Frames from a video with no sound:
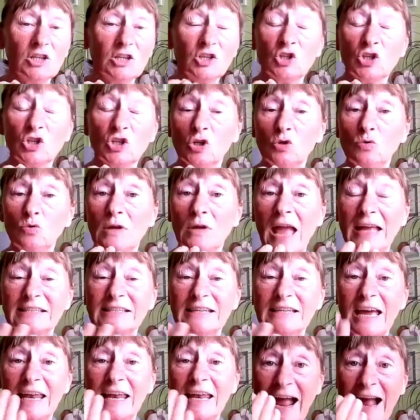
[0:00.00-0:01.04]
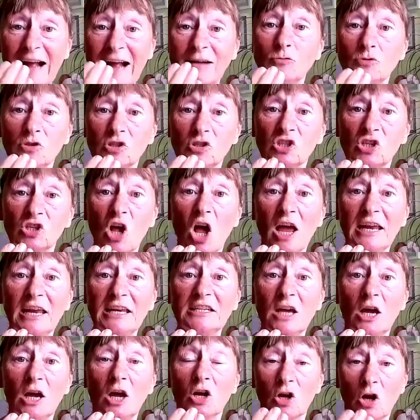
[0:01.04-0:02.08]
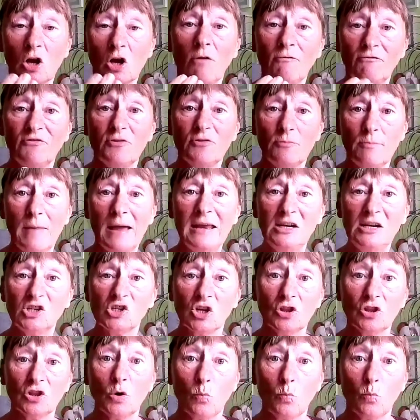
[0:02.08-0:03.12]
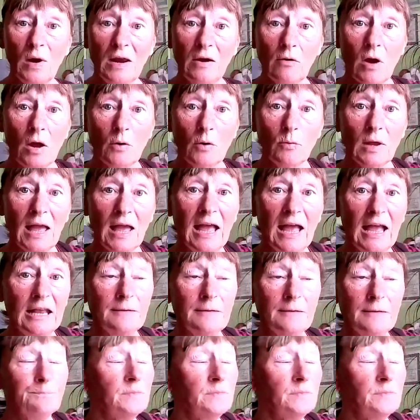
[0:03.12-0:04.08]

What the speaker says: to get an outside confirmation that we're okay.